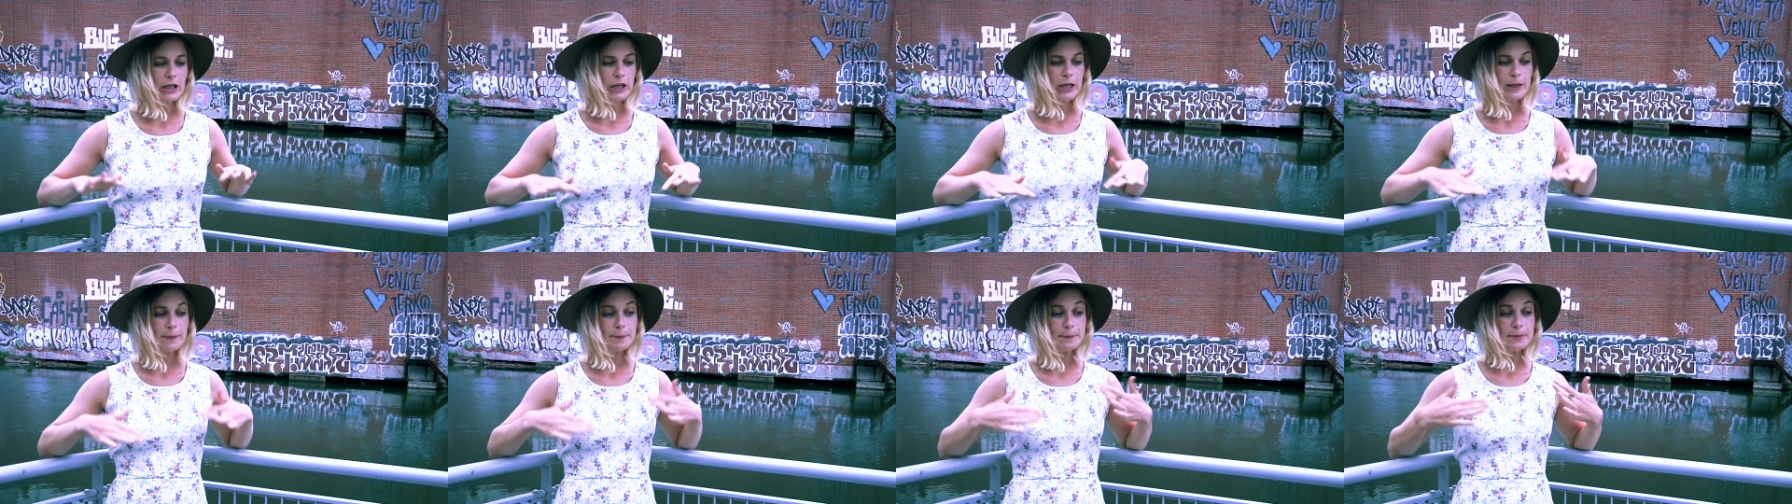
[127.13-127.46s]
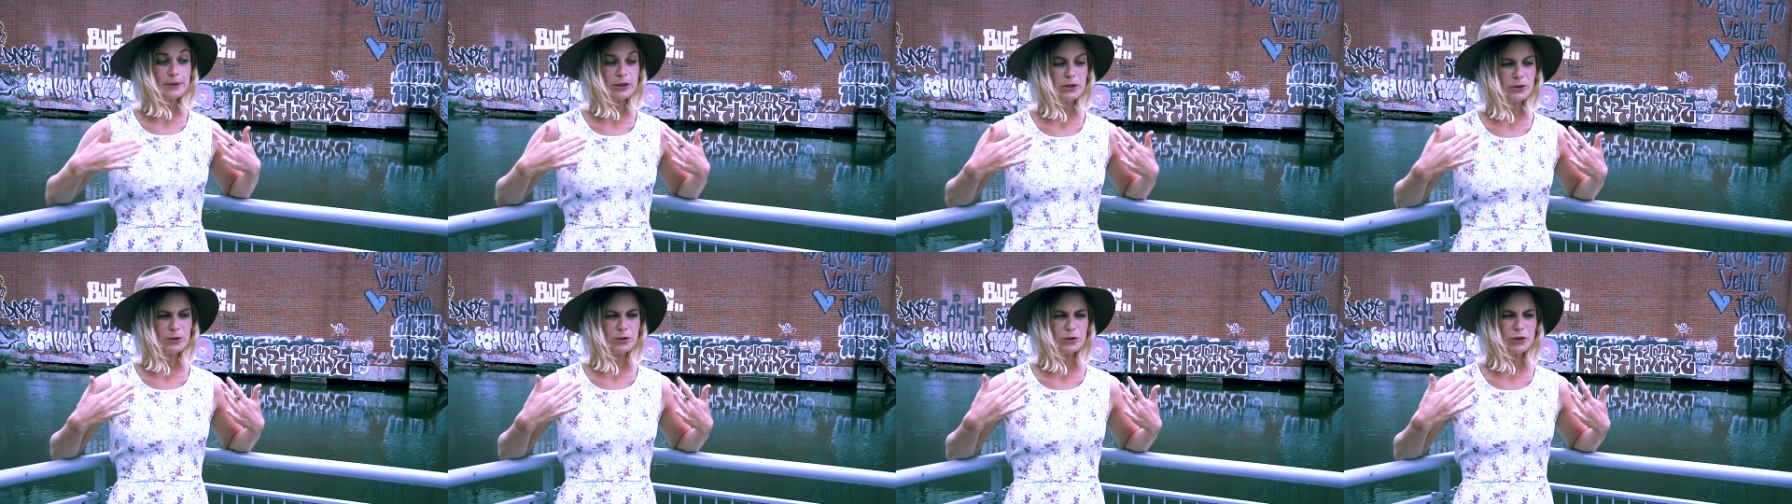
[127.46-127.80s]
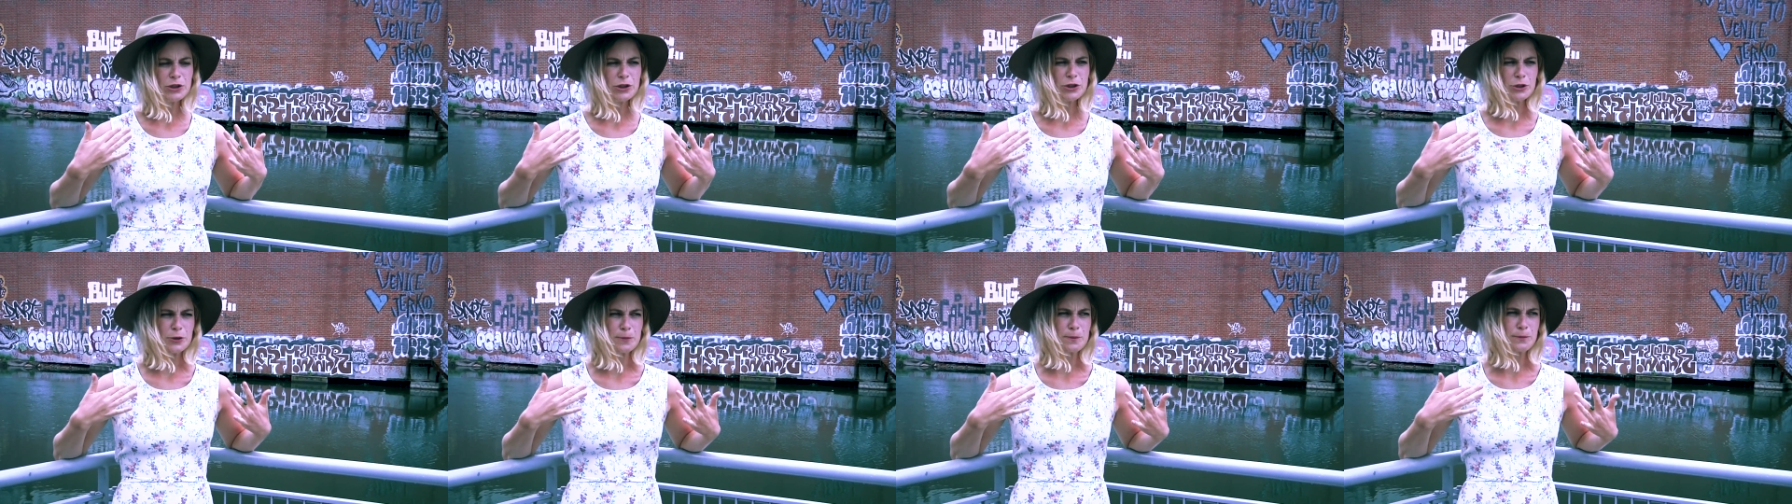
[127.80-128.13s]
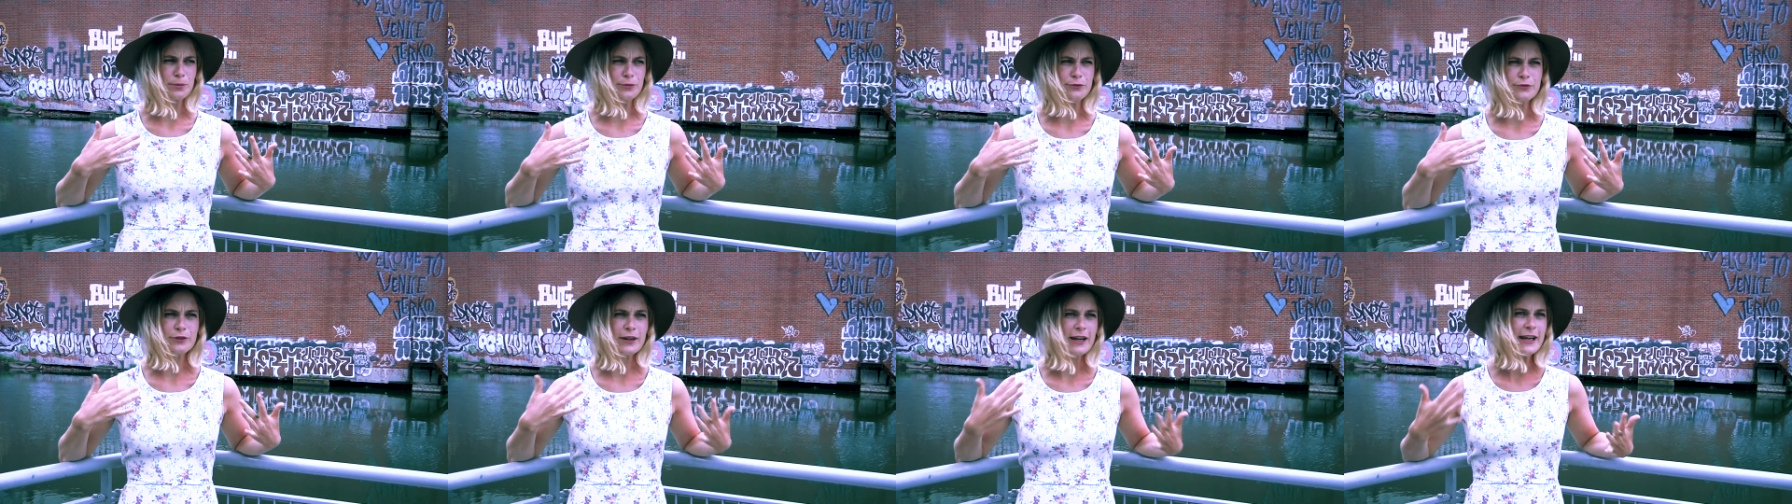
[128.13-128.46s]
upload your
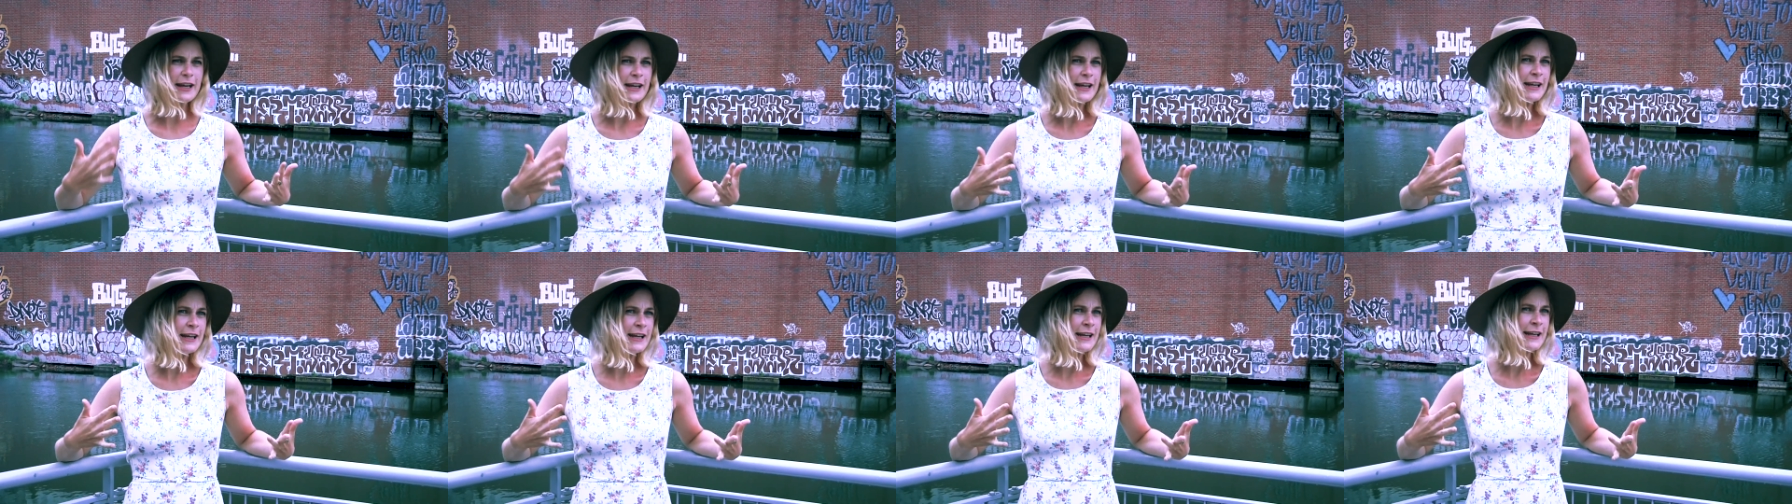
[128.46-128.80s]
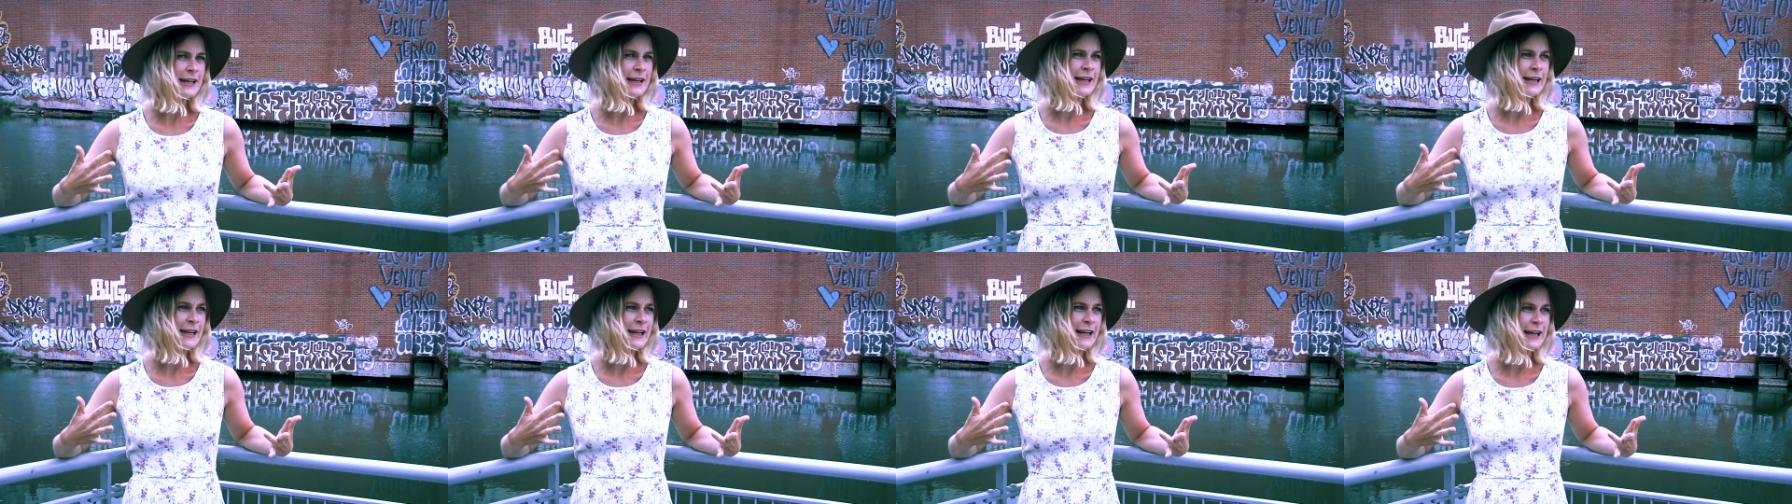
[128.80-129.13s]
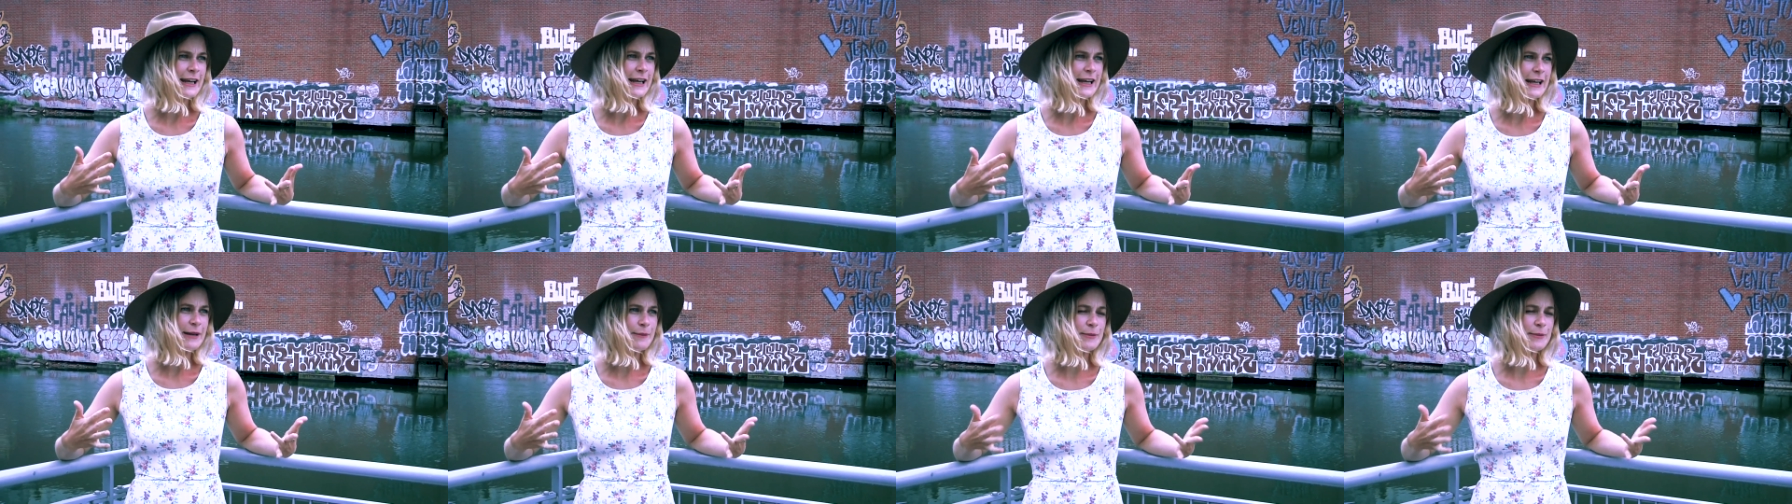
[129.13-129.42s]
brain,